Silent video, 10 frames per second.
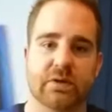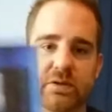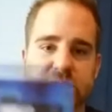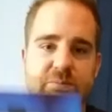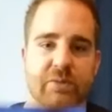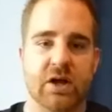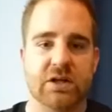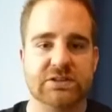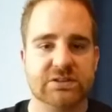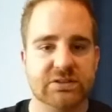Here's the
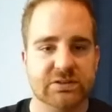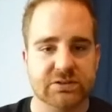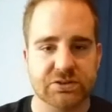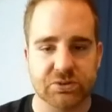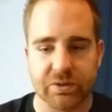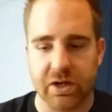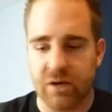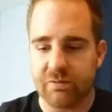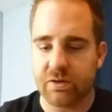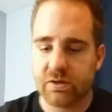box. Show it
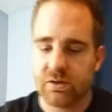off.